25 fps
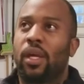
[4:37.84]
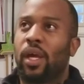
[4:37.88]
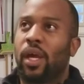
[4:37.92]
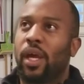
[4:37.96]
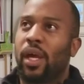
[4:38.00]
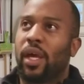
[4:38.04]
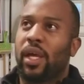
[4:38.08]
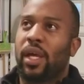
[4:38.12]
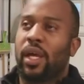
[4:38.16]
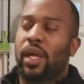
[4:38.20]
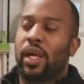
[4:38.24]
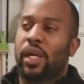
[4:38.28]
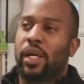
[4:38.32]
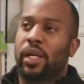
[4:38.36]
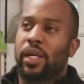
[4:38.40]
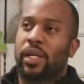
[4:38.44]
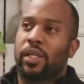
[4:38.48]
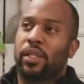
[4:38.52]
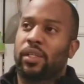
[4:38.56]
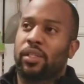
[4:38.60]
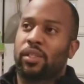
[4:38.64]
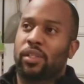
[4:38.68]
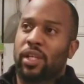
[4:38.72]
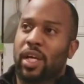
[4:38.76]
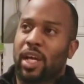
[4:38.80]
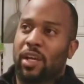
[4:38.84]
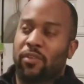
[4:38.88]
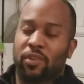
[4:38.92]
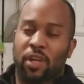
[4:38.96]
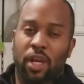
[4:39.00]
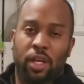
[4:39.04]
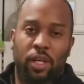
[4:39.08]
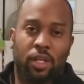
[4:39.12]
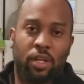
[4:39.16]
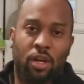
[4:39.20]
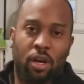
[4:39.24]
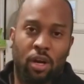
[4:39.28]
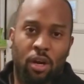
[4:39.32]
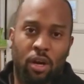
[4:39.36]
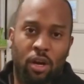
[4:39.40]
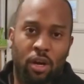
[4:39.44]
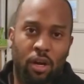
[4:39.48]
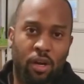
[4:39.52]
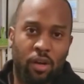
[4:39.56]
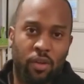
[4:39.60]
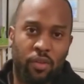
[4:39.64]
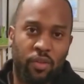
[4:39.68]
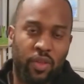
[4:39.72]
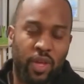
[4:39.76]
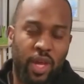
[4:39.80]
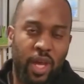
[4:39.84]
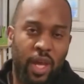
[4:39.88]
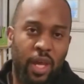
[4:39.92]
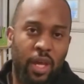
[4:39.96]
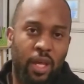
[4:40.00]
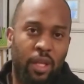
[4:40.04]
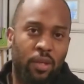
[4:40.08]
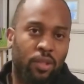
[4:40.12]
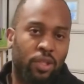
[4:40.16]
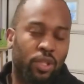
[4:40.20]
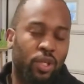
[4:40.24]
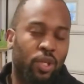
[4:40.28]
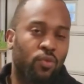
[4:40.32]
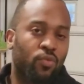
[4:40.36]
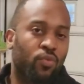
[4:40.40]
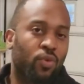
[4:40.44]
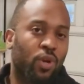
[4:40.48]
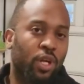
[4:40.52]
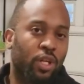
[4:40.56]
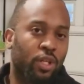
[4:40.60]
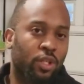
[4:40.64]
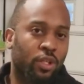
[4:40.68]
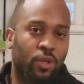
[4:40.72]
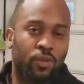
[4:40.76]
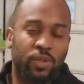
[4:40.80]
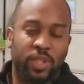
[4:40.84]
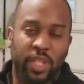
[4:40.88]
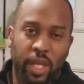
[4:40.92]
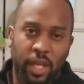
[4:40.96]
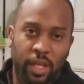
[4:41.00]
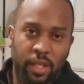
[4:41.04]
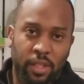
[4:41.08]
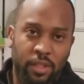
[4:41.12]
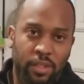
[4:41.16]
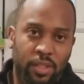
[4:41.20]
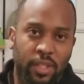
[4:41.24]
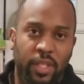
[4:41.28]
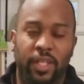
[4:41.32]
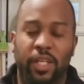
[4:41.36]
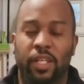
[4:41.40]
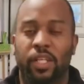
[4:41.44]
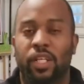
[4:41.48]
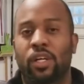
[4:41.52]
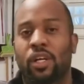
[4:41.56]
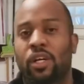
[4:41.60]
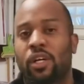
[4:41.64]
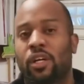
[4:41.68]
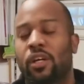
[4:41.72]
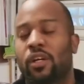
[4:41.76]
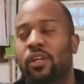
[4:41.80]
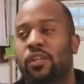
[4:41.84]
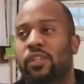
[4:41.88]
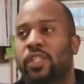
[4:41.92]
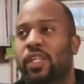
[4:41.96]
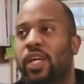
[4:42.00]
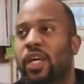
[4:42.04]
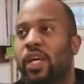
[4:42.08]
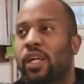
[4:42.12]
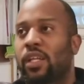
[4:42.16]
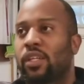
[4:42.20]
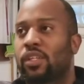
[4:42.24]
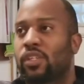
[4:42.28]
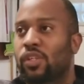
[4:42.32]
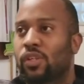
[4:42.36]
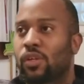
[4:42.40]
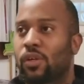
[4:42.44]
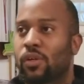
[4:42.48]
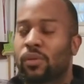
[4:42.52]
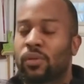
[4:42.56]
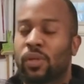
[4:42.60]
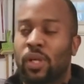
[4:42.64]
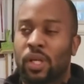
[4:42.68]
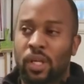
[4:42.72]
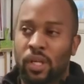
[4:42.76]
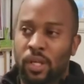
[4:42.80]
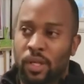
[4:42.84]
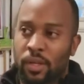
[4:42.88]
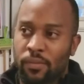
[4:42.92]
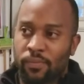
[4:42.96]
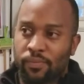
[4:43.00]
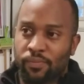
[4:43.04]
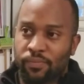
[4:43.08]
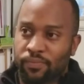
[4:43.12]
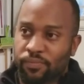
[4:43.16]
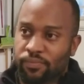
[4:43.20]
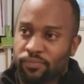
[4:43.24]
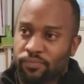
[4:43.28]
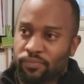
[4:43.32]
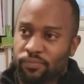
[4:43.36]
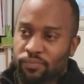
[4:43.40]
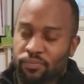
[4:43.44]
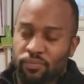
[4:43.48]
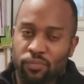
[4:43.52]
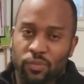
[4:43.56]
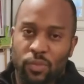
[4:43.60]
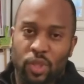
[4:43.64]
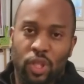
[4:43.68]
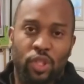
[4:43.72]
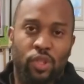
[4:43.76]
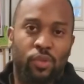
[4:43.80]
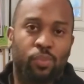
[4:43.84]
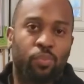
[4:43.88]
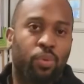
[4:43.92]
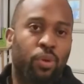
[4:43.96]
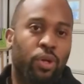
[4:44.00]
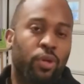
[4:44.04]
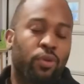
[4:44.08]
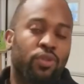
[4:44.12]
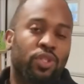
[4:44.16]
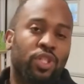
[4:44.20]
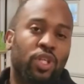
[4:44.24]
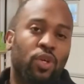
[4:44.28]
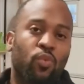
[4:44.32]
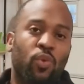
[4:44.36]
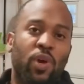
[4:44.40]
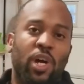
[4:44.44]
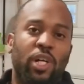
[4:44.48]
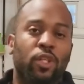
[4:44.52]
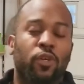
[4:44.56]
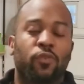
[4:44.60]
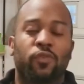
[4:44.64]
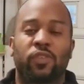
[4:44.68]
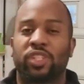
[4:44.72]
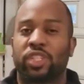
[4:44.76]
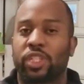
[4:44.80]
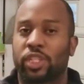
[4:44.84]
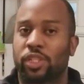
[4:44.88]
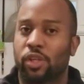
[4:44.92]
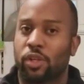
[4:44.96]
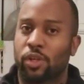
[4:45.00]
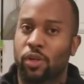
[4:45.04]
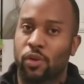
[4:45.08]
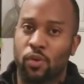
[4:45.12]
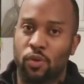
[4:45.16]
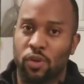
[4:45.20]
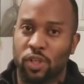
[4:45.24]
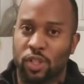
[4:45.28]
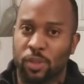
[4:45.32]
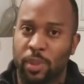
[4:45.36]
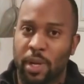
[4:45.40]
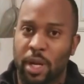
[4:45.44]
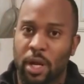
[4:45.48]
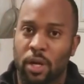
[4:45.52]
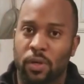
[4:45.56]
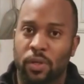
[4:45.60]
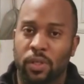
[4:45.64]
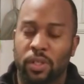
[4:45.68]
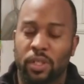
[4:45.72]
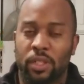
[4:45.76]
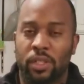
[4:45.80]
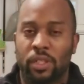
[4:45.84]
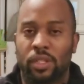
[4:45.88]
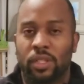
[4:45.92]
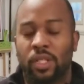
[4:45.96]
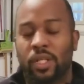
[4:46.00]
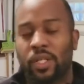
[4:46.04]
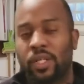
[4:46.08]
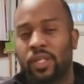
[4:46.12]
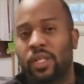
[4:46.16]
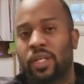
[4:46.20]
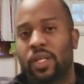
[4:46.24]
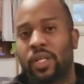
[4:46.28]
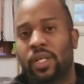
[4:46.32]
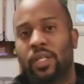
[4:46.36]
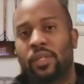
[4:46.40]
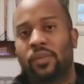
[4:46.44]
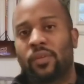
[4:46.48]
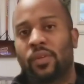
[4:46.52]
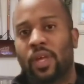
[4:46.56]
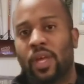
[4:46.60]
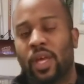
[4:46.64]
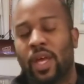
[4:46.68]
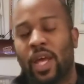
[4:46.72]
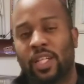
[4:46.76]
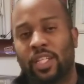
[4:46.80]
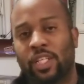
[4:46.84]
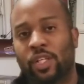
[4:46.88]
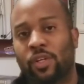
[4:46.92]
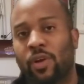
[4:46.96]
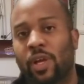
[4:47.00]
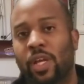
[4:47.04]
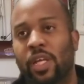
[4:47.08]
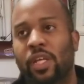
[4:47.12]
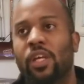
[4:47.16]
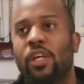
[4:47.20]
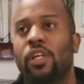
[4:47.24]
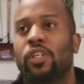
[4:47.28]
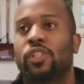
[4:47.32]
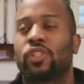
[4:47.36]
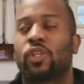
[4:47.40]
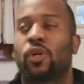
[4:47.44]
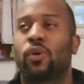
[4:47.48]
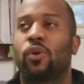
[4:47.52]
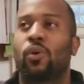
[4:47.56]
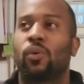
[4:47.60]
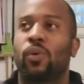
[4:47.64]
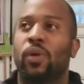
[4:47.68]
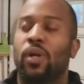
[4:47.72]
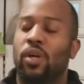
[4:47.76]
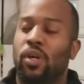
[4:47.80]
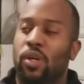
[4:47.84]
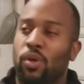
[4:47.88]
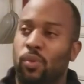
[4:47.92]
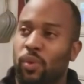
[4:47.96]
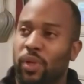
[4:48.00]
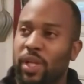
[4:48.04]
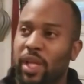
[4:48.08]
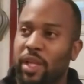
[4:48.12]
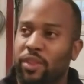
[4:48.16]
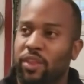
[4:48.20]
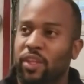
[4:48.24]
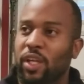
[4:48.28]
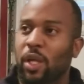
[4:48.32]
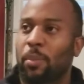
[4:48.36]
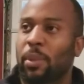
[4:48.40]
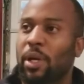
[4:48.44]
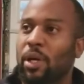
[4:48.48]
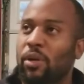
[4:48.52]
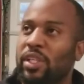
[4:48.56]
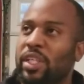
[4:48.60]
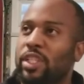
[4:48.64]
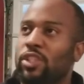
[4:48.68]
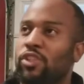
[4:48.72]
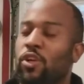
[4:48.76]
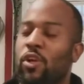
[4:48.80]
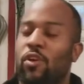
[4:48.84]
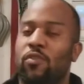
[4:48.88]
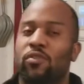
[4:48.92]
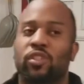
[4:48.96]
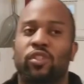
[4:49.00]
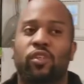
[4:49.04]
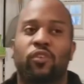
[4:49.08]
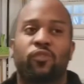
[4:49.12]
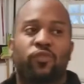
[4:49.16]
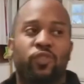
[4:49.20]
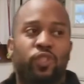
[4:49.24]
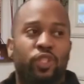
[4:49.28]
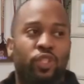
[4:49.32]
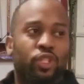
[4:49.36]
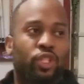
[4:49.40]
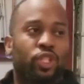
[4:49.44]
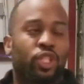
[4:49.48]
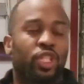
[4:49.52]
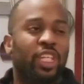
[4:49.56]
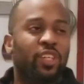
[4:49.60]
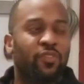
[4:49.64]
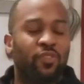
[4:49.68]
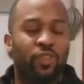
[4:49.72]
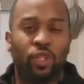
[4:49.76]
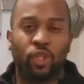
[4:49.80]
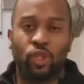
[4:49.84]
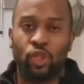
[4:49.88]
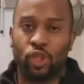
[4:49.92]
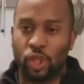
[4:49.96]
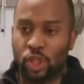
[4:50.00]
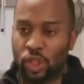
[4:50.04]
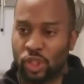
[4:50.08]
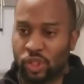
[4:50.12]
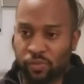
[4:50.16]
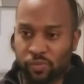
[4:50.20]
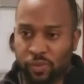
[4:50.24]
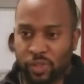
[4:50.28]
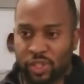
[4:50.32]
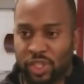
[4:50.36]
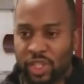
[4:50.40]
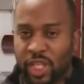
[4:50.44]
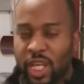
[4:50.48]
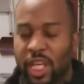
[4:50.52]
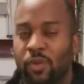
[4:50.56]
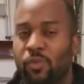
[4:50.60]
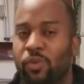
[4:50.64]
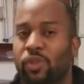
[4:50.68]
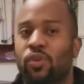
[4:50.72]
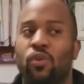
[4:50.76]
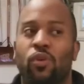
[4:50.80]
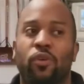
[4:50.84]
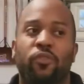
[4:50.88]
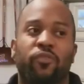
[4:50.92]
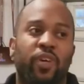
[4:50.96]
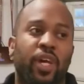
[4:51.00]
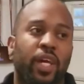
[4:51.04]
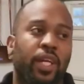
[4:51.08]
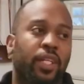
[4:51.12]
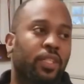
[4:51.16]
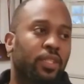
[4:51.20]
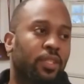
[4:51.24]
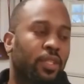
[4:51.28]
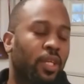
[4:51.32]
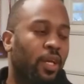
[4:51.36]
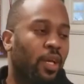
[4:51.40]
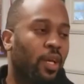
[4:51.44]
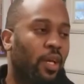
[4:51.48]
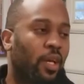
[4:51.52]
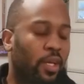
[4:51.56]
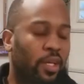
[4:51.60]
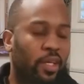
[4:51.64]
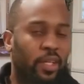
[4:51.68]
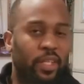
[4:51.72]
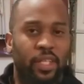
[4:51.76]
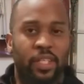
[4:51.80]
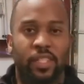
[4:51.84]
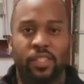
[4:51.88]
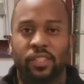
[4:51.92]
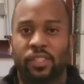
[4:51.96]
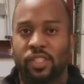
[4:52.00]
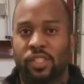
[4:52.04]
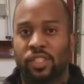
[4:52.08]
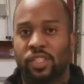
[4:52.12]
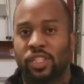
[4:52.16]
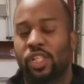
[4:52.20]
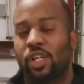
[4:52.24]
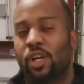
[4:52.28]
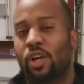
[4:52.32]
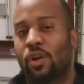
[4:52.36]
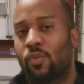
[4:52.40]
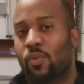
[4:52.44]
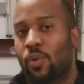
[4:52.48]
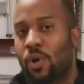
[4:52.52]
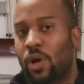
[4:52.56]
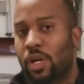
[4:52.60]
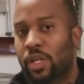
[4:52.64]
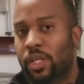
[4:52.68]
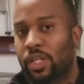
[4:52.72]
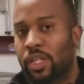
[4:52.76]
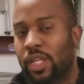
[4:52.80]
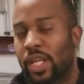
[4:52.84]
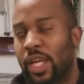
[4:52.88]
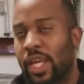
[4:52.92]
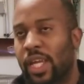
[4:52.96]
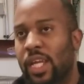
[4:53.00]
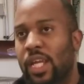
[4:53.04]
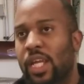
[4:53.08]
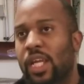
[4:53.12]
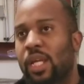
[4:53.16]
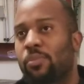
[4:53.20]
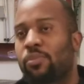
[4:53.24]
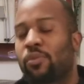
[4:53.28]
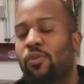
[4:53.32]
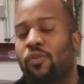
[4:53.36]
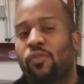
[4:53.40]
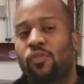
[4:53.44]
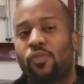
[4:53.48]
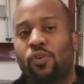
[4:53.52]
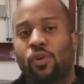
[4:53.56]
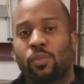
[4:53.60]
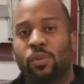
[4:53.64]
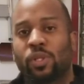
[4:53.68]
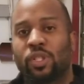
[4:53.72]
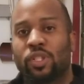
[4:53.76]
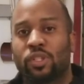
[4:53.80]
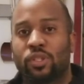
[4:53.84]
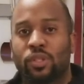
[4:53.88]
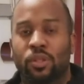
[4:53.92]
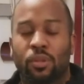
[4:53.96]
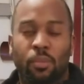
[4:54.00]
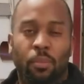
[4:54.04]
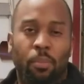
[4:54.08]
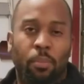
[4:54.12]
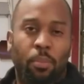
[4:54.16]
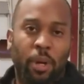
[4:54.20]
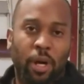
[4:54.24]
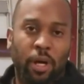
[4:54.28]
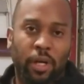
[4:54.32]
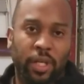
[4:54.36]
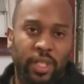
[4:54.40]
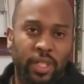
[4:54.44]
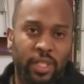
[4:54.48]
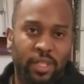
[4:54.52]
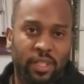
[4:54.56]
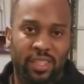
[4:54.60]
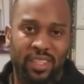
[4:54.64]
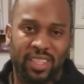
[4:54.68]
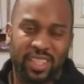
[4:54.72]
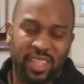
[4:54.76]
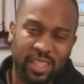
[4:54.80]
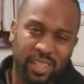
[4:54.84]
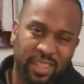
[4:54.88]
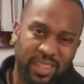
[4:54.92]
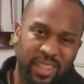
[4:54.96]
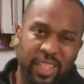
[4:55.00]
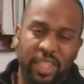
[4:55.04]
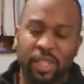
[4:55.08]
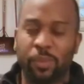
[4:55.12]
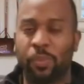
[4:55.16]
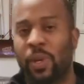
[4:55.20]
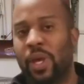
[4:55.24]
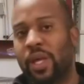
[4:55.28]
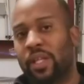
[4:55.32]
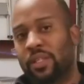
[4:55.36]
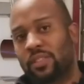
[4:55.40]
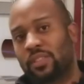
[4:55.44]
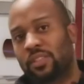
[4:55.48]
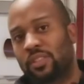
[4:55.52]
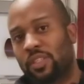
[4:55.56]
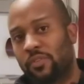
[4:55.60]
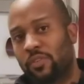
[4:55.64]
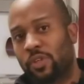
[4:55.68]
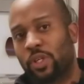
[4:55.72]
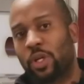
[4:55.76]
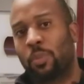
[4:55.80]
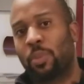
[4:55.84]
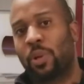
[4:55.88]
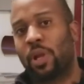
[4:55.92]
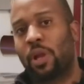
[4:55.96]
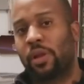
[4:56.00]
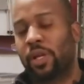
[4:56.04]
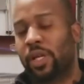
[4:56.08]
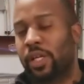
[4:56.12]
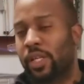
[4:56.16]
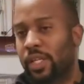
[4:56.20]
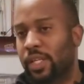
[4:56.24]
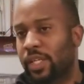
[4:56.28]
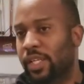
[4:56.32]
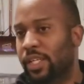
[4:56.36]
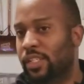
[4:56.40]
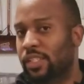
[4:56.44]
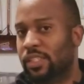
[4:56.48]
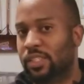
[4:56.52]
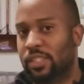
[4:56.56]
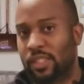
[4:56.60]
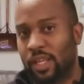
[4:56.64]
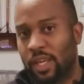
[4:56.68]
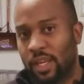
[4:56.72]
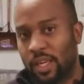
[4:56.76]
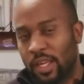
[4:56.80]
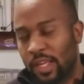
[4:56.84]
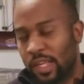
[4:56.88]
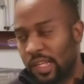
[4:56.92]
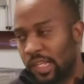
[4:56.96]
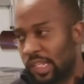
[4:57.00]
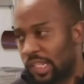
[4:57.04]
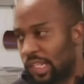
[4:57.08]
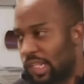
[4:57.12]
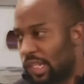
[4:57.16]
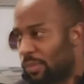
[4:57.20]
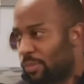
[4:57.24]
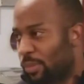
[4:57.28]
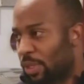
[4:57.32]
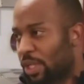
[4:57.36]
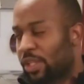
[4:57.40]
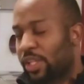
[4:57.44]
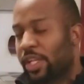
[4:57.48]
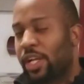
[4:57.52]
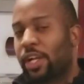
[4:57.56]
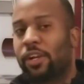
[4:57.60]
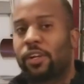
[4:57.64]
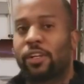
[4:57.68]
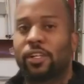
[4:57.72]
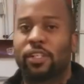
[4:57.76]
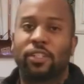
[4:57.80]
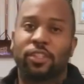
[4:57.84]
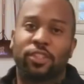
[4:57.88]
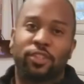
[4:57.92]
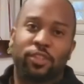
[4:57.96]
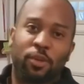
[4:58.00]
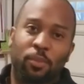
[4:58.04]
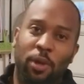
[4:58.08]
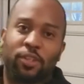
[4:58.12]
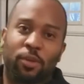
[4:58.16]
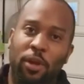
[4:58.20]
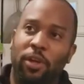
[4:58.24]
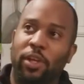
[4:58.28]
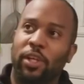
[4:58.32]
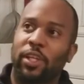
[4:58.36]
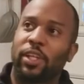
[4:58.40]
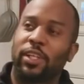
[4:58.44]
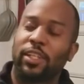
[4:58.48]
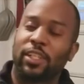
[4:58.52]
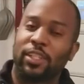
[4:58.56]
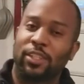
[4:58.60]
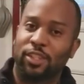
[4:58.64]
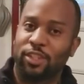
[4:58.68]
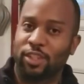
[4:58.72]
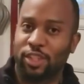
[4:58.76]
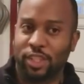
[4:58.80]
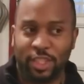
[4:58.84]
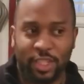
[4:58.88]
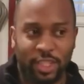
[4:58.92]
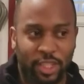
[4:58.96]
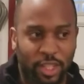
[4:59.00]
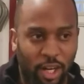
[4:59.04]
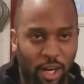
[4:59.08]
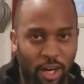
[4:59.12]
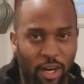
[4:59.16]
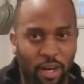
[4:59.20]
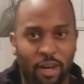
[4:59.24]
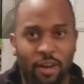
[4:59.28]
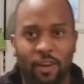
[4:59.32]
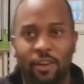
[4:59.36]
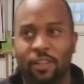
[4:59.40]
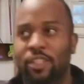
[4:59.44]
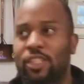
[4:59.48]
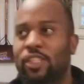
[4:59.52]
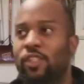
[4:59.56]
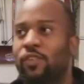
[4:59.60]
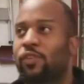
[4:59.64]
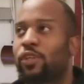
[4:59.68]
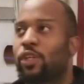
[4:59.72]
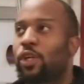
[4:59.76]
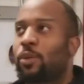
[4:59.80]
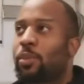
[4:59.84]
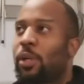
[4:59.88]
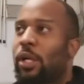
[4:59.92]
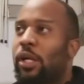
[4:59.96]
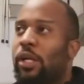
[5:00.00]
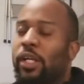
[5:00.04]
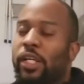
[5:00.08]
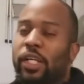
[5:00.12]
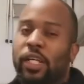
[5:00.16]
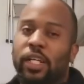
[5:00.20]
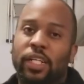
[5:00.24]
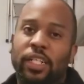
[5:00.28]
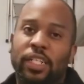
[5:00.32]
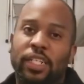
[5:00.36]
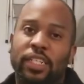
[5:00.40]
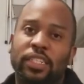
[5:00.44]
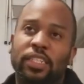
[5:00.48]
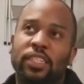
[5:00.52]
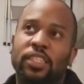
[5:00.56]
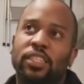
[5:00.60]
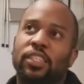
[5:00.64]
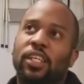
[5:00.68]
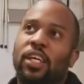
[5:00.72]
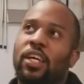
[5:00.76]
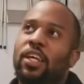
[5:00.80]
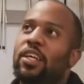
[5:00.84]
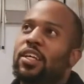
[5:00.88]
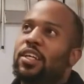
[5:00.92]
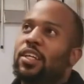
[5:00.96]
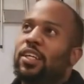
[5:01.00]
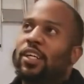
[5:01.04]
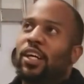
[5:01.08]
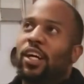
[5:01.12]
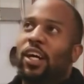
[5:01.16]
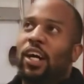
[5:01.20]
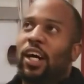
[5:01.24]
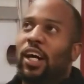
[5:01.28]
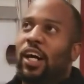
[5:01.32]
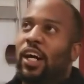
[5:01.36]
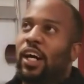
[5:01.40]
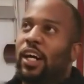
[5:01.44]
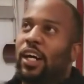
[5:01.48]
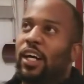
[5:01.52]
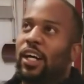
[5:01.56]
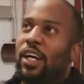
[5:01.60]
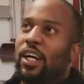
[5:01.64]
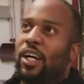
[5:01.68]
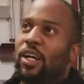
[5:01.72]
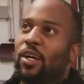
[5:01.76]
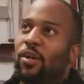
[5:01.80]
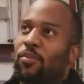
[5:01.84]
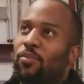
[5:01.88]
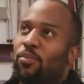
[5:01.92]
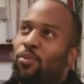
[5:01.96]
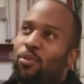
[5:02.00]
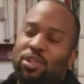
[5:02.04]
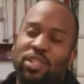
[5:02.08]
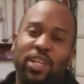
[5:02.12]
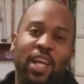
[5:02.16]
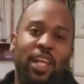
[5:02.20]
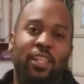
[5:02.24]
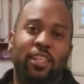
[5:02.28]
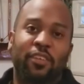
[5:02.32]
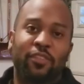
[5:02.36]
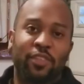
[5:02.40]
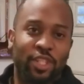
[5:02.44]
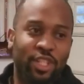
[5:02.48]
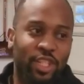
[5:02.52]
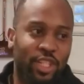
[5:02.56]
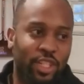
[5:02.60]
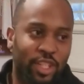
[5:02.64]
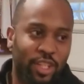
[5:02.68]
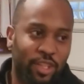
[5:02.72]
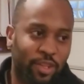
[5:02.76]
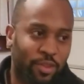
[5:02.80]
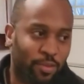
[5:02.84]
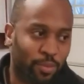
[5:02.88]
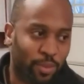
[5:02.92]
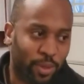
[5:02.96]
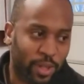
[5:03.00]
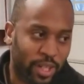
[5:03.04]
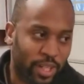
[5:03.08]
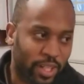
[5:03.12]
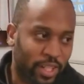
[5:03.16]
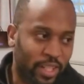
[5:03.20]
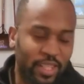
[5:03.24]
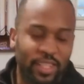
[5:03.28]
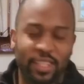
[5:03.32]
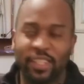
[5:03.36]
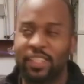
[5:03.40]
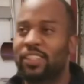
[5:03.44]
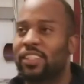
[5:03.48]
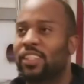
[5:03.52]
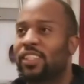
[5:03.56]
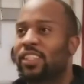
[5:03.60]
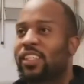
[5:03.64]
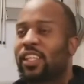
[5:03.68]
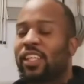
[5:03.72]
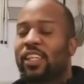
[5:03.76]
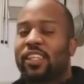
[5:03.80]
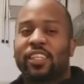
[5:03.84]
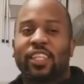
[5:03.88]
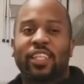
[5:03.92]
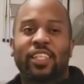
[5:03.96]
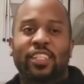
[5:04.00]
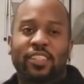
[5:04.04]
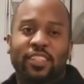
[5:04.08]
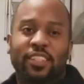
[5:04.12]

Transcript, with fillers: And I've got a car that can run low tens. I got a car that, you know, is producing well over 600 horsepower uh, at the crank. So when I think about in terms of just even just if we're staying with Corvettes, is the ZR1 a performance bargain? Uh, it depends. If you're comparing it against McLarens, you're comparing it against GTRs, if you're comparing it against uh, course, 911 live in GT3s and, and things